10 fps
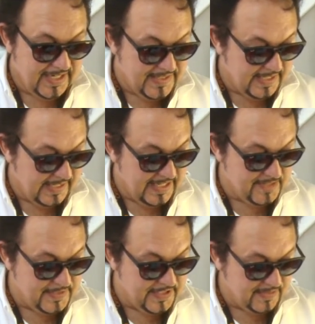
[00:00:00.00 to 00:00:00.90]
and that
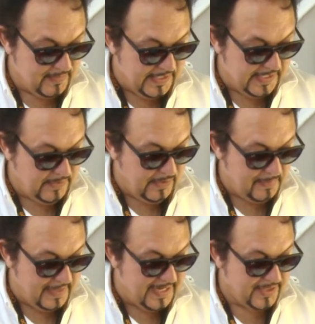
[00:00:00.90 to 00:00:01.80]
allows me to completely
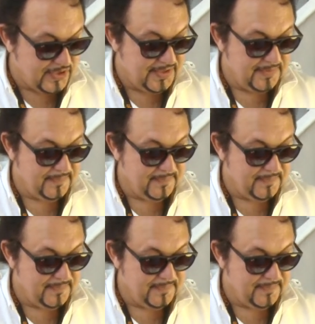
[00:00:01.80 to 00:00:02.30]
repatch